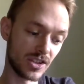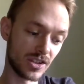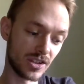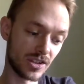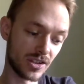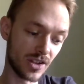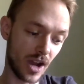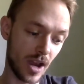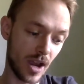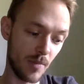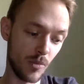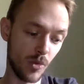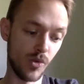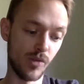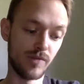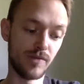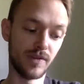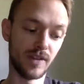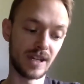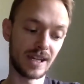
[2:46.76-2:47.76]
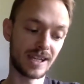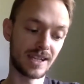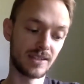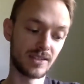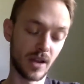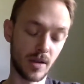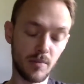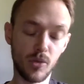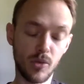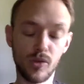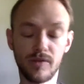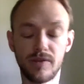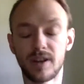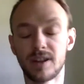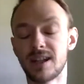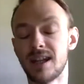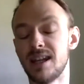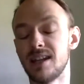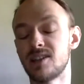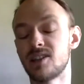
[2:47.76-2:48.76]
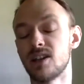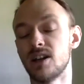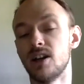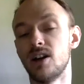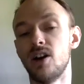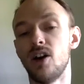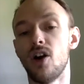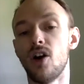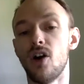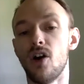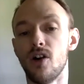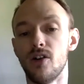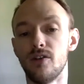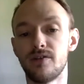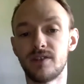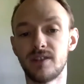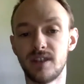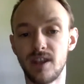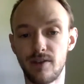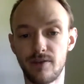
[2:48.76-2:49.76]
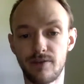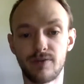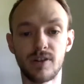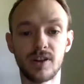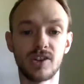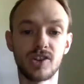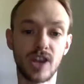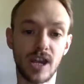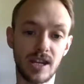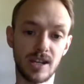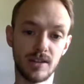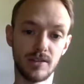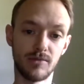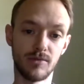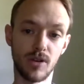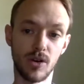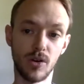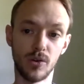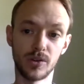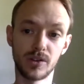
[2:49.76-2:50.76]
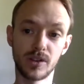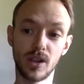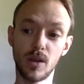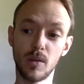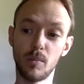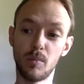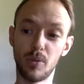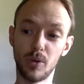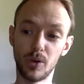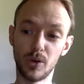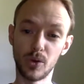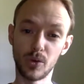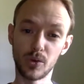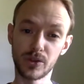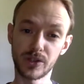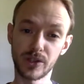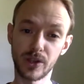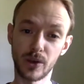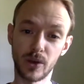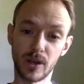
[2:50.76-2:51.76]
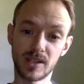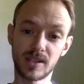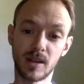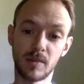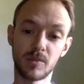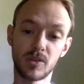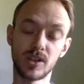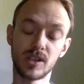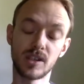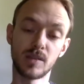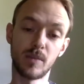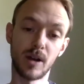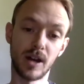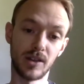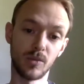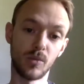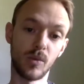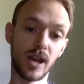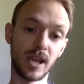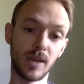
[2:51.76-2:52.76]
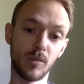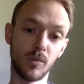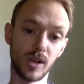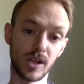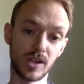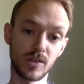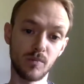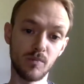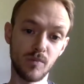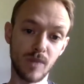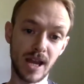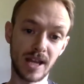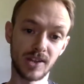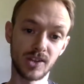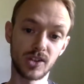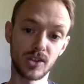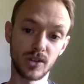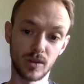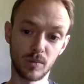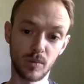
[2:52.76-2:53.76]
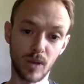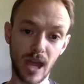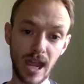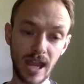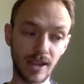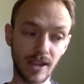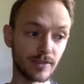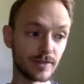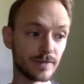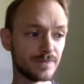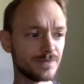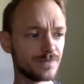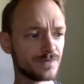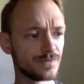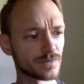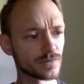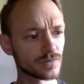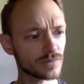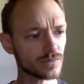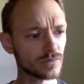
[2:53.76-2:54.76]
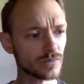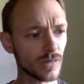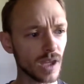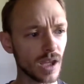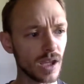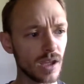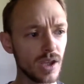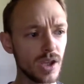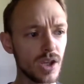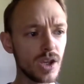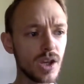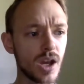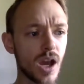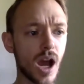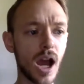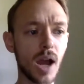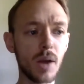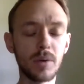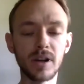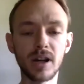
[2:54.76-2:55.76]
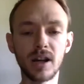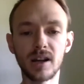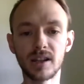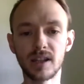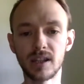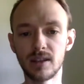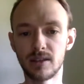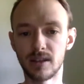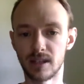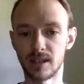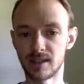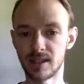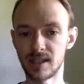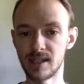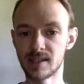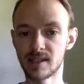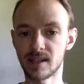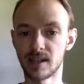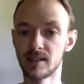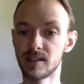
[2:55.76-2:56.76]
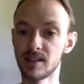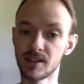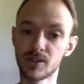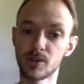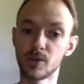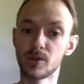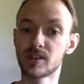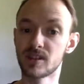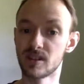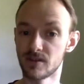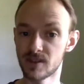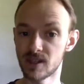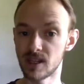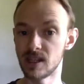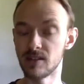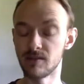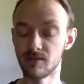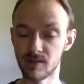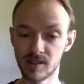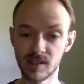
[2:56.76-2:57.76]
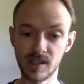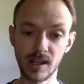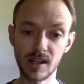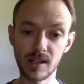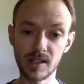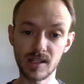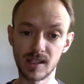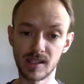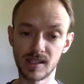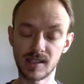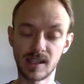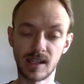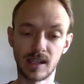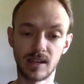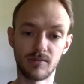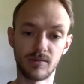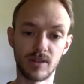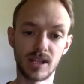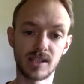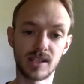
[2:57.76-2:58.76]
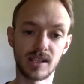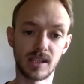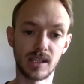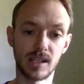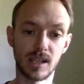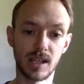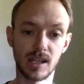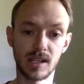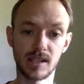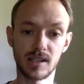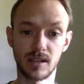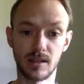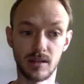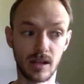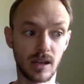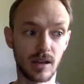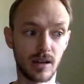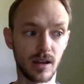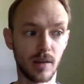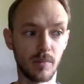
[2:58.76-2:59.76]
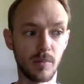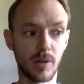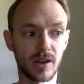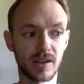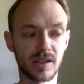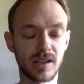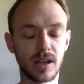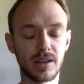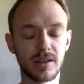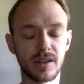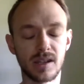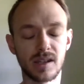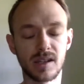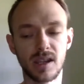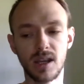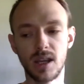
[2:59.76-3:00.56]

dimorphic nature of different gendered roles, but also assumptions about the way in which men should behave. I would argue that these kind of discourses have seen a resurgence in recent years, amongst others,